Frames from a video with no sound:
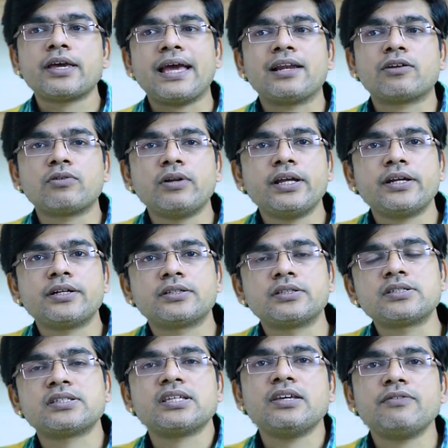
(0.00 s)
calculate
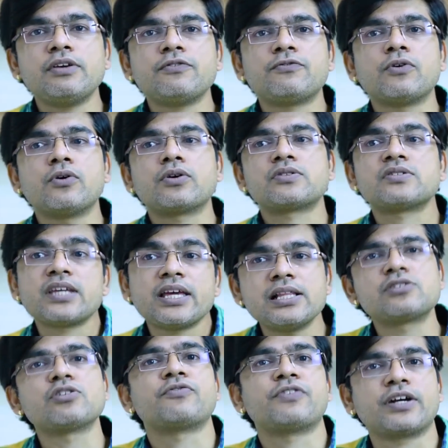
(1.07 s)
the CV for
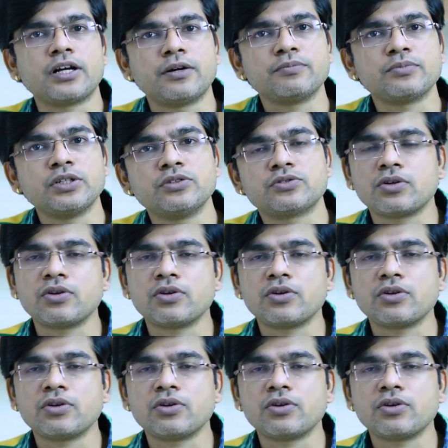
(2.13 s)
sales of a company,